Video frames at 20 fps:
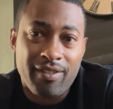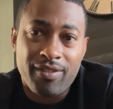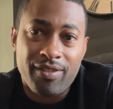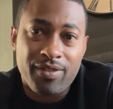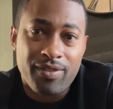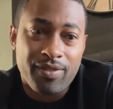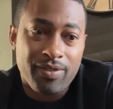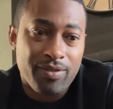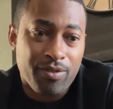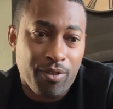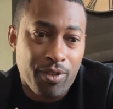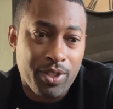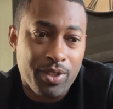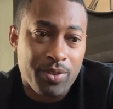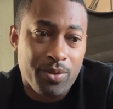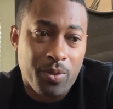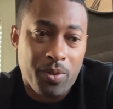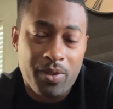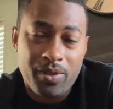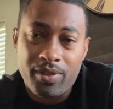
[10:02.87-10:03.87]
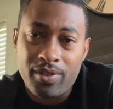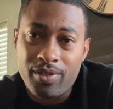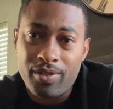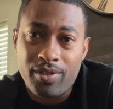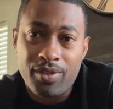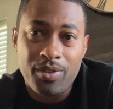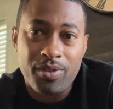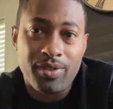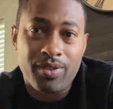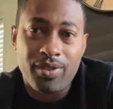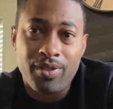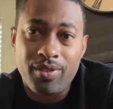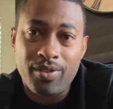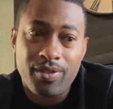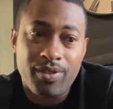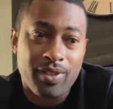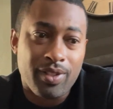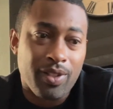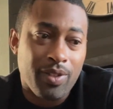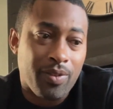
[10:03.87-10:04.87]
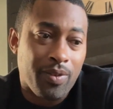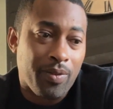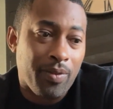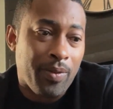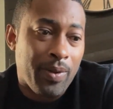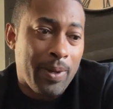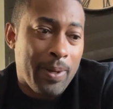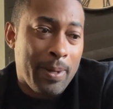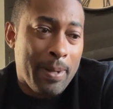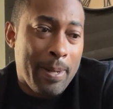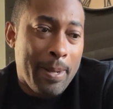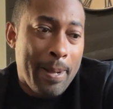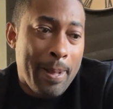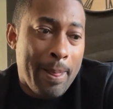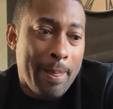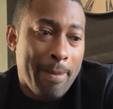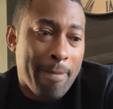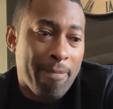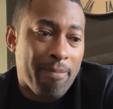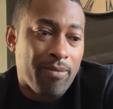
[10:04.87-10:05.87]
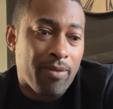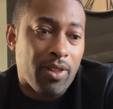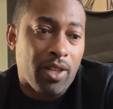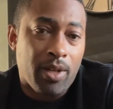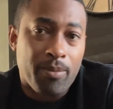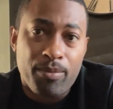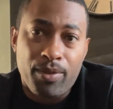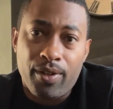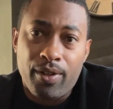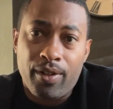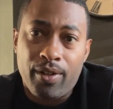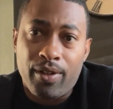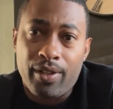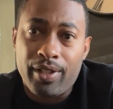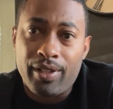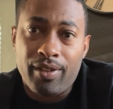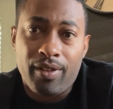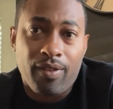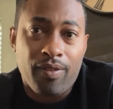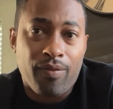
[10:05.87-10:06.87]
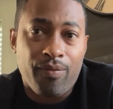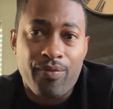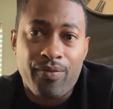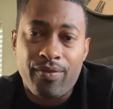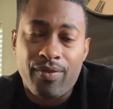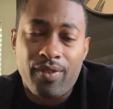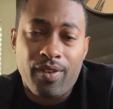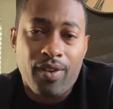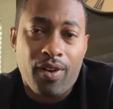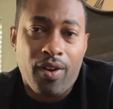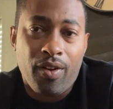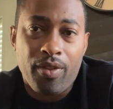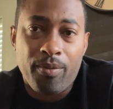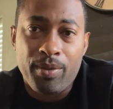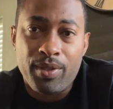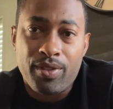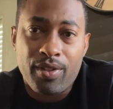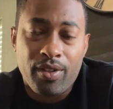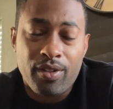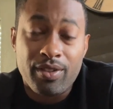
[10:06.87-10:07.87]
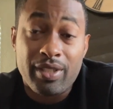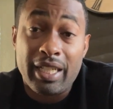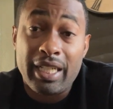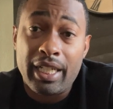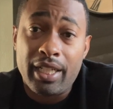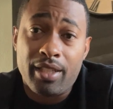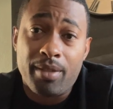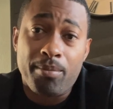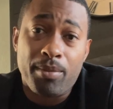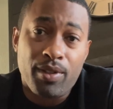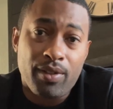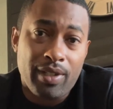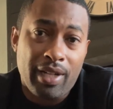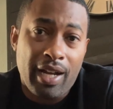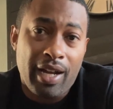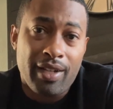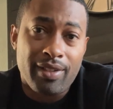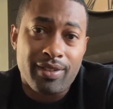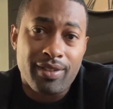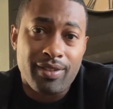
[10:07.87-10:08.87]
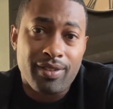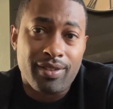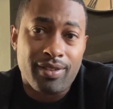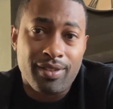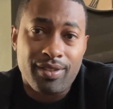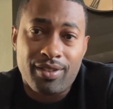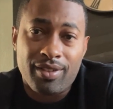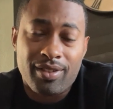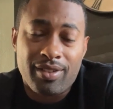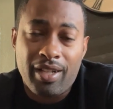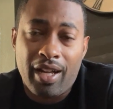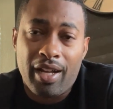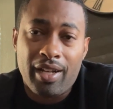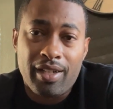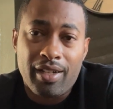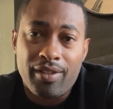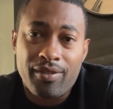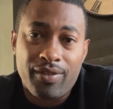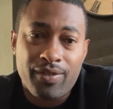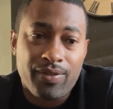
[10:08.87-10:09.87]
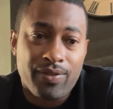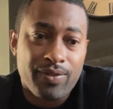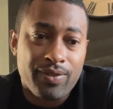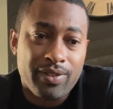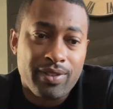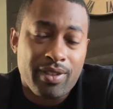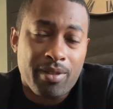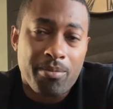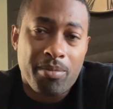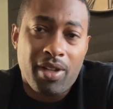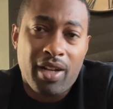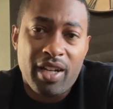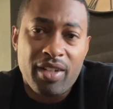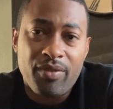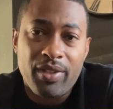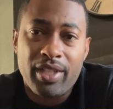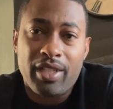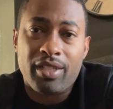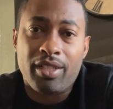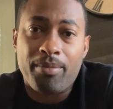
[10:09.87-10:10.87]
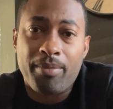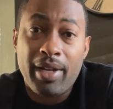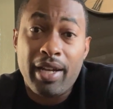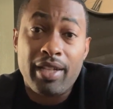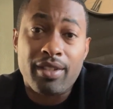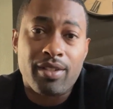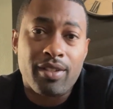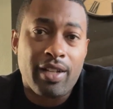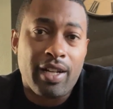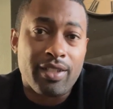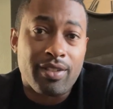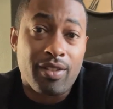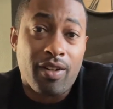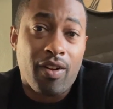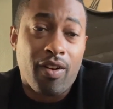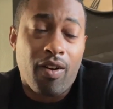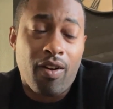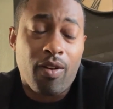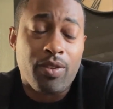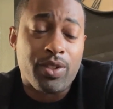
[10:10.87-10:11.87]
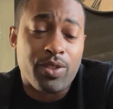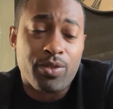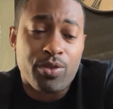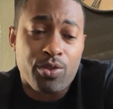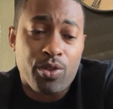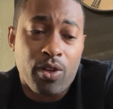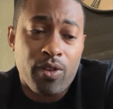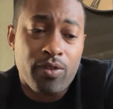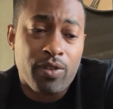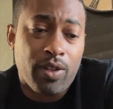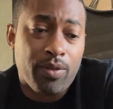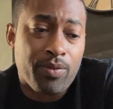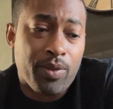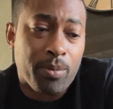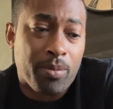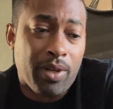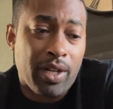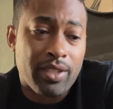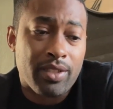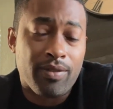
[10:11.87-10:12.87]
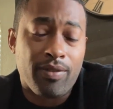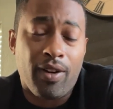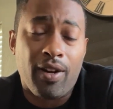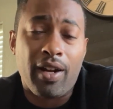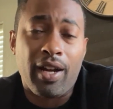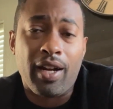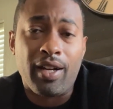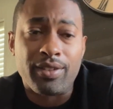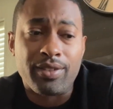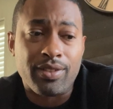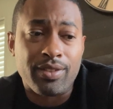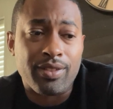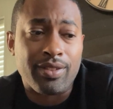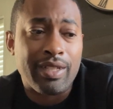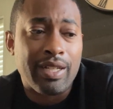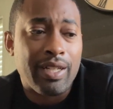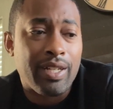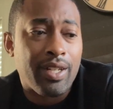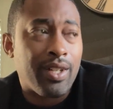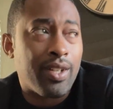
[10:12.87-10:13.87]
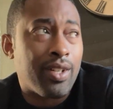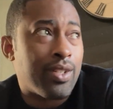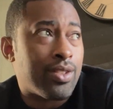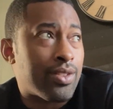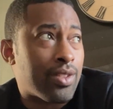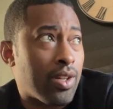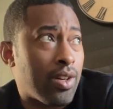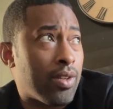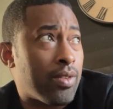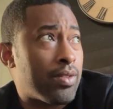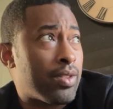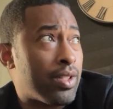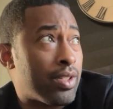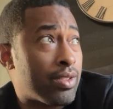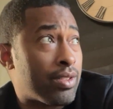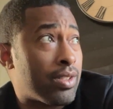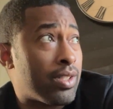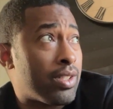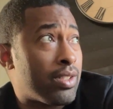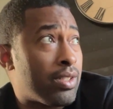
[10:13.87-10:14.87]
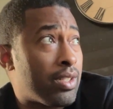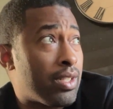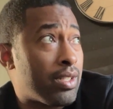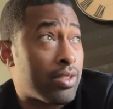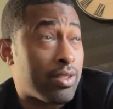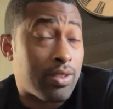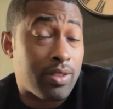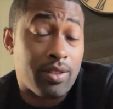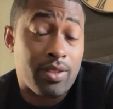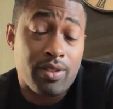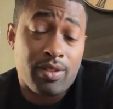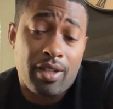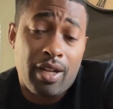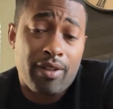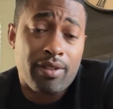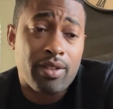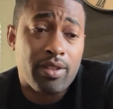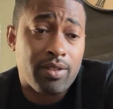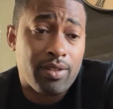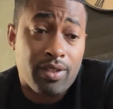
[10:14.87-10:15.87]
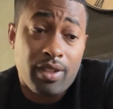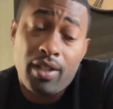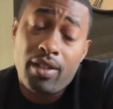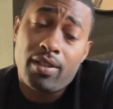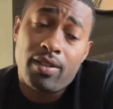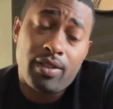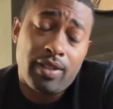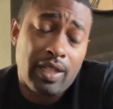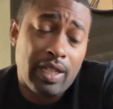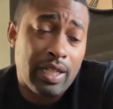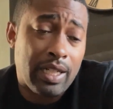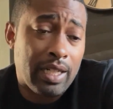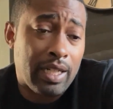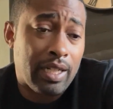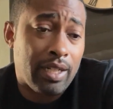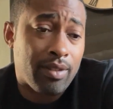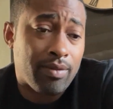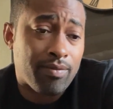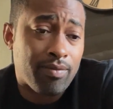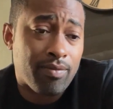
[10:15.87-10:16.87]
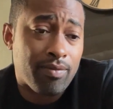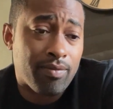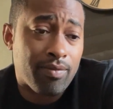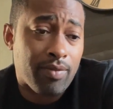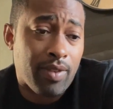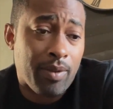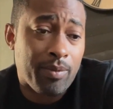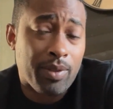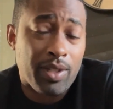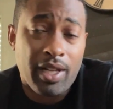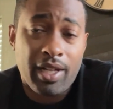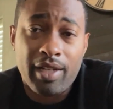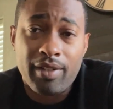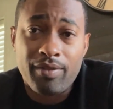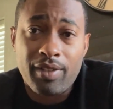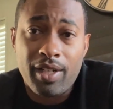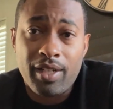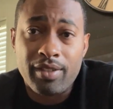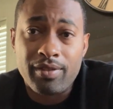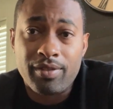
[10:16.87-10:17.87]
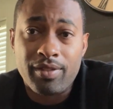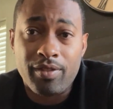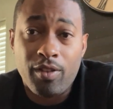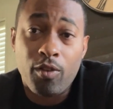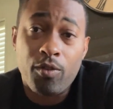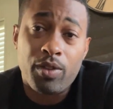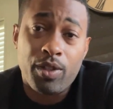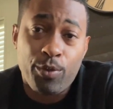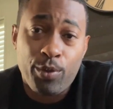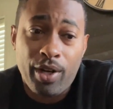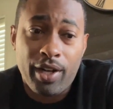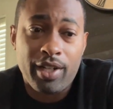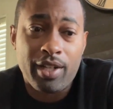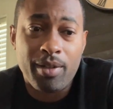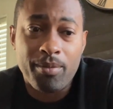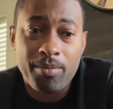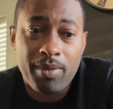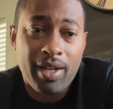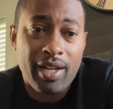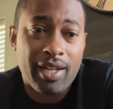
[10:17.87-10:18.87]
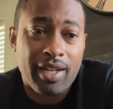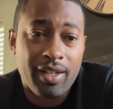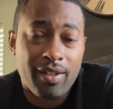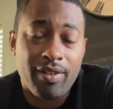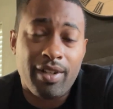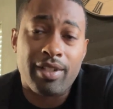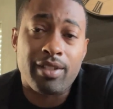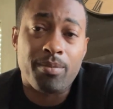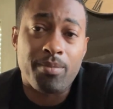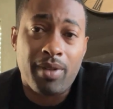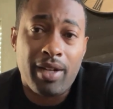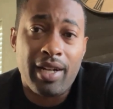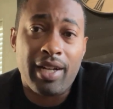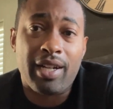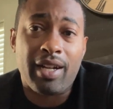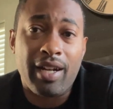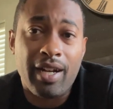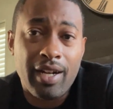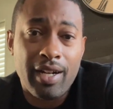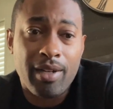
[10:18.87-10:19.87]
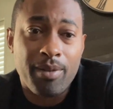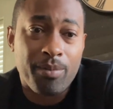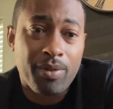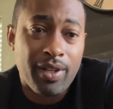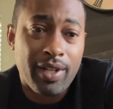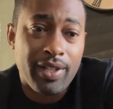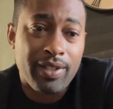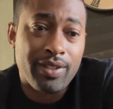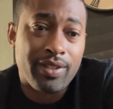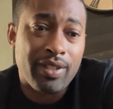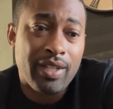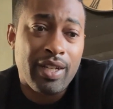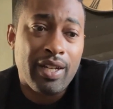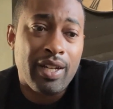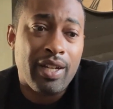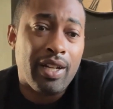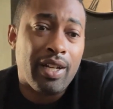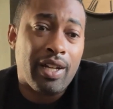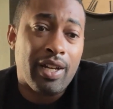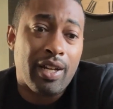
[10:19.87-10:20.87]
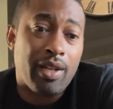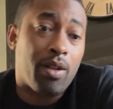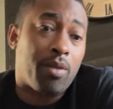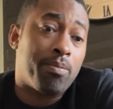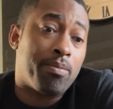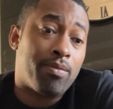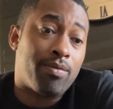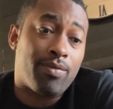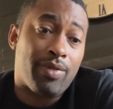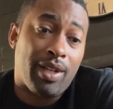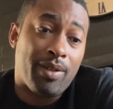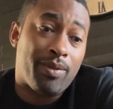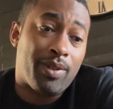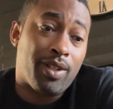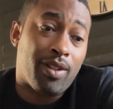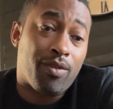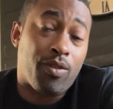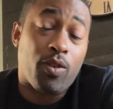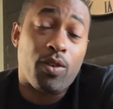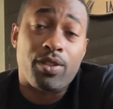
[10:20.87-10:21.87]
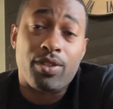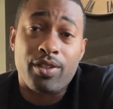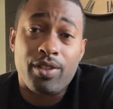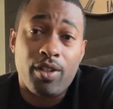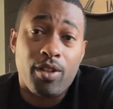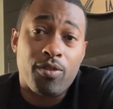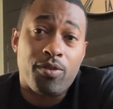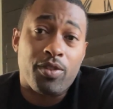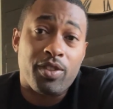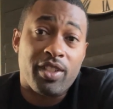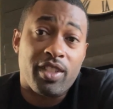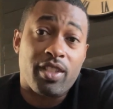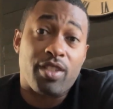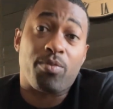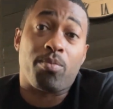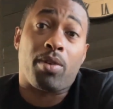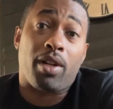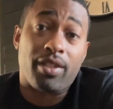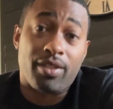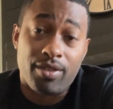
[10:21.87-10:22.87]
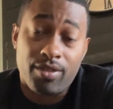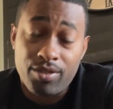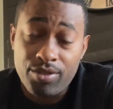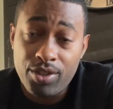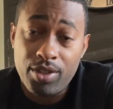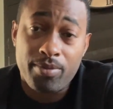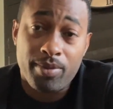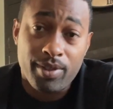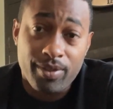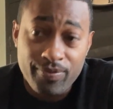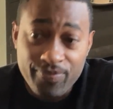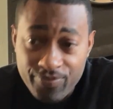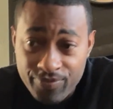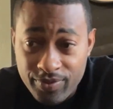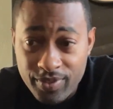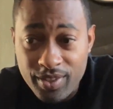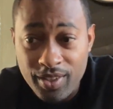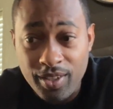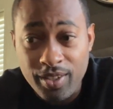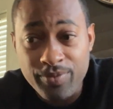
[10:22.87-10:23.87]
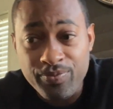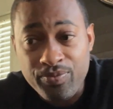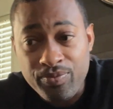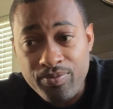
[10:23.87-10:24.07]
of resources due to, you know, lumber and all the materials they need to build houses. There's just not enough supply to meet the demand. So that's also drove up the price of our houses. So it's good. It's a good time to sell. I'm glad I'm not. Hopefully, when I come back, I don't have to buy at a higher price. And I mean, unfortunately, hopefully the prices are cheaper. So,